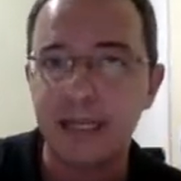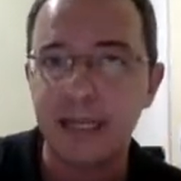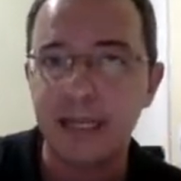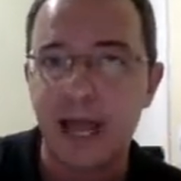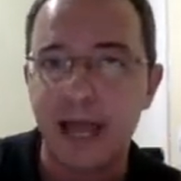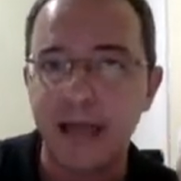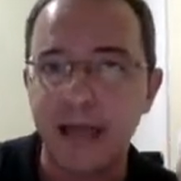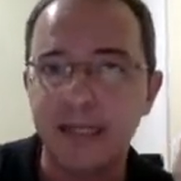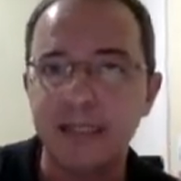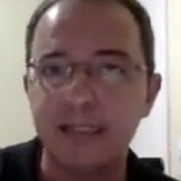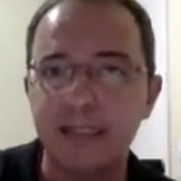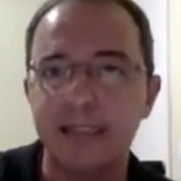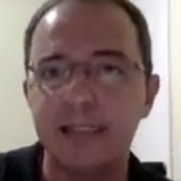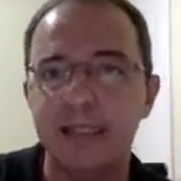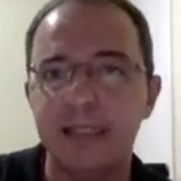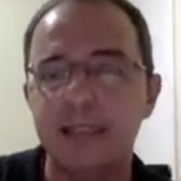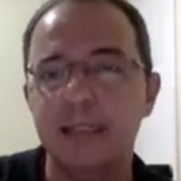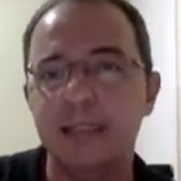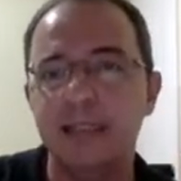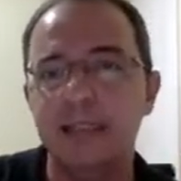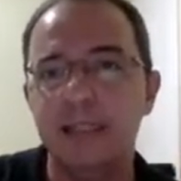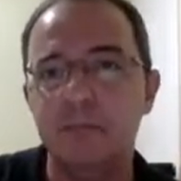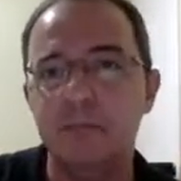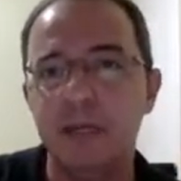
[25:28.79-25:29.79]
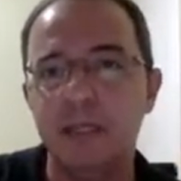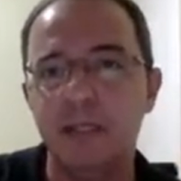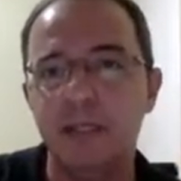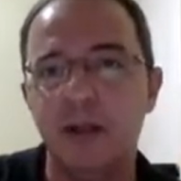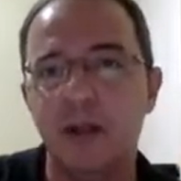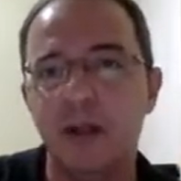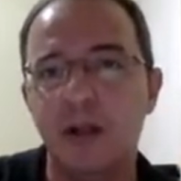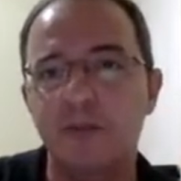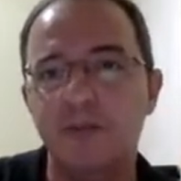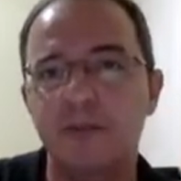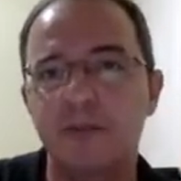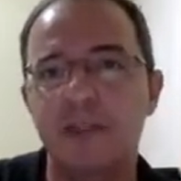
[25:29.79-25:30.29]
eigenstate in the
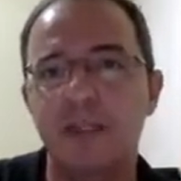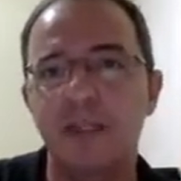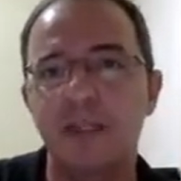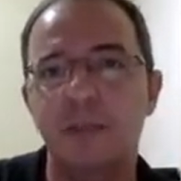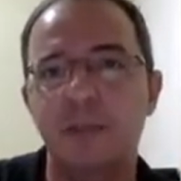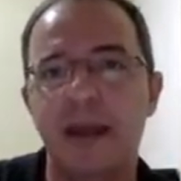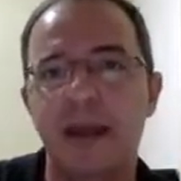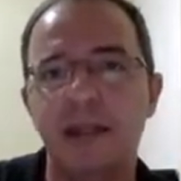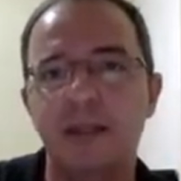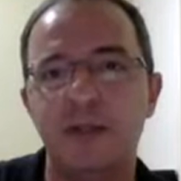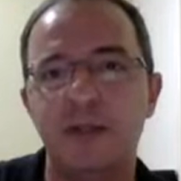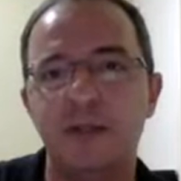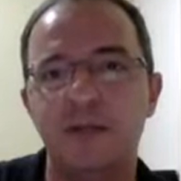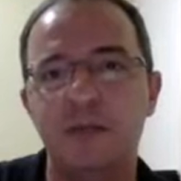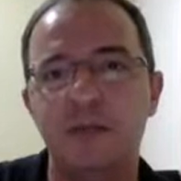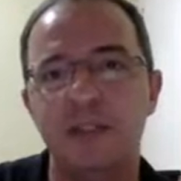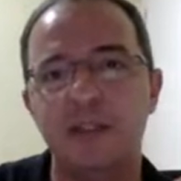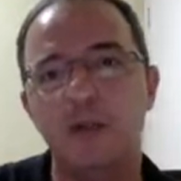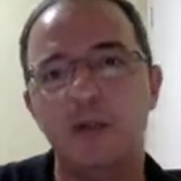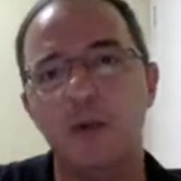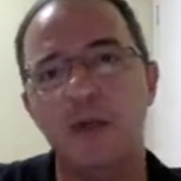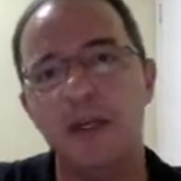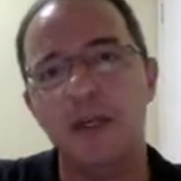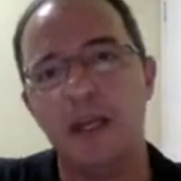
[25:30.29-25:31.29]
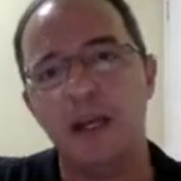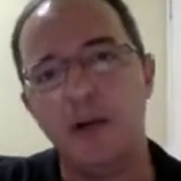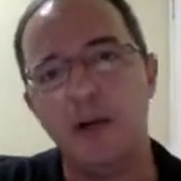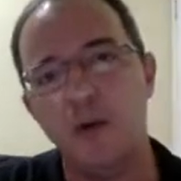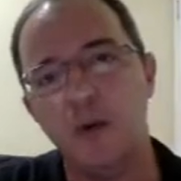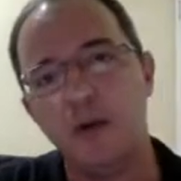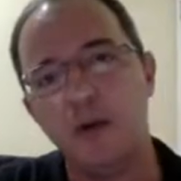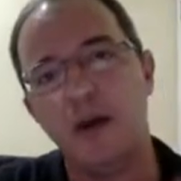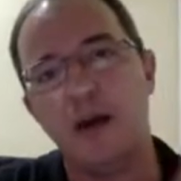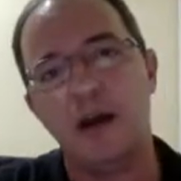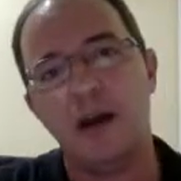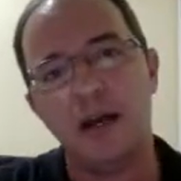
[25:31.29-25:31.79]
middle of the spectrum, but we can
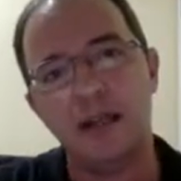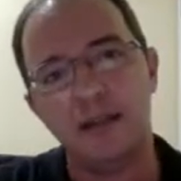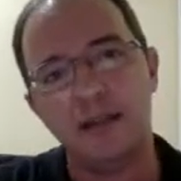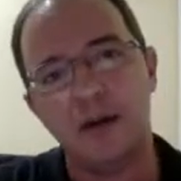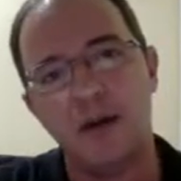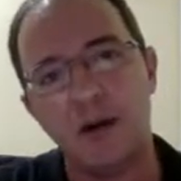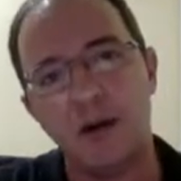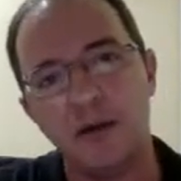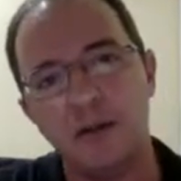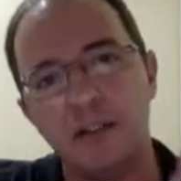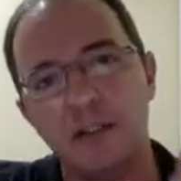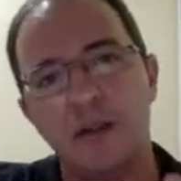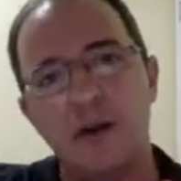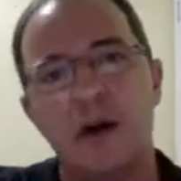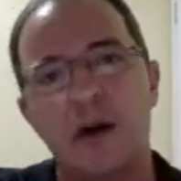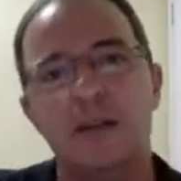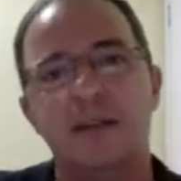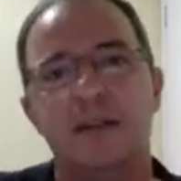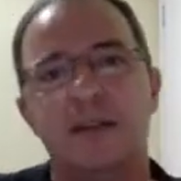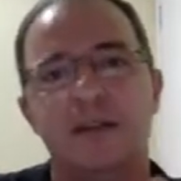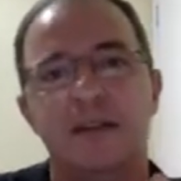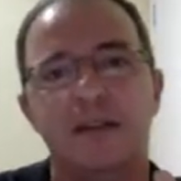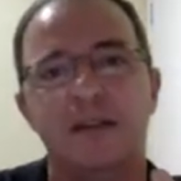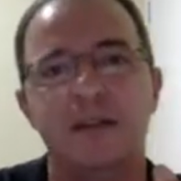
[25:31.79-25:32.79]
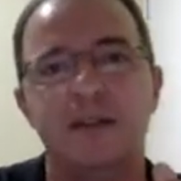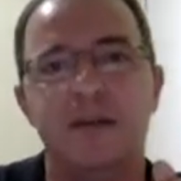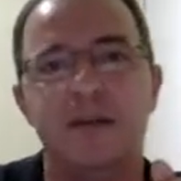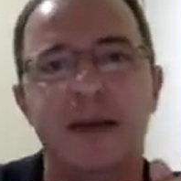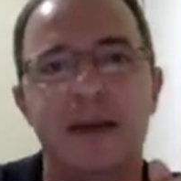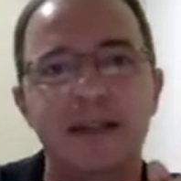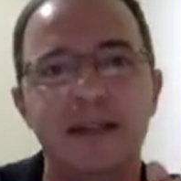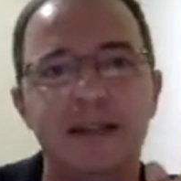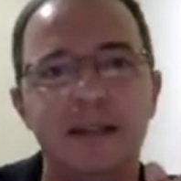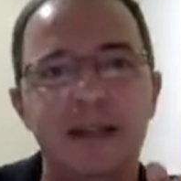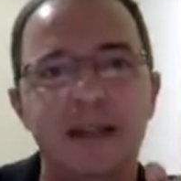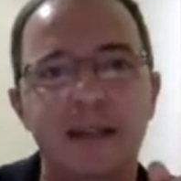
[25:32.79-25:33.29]
look at all the others,
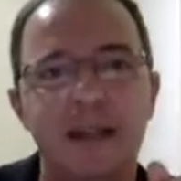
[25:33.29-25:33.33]
right?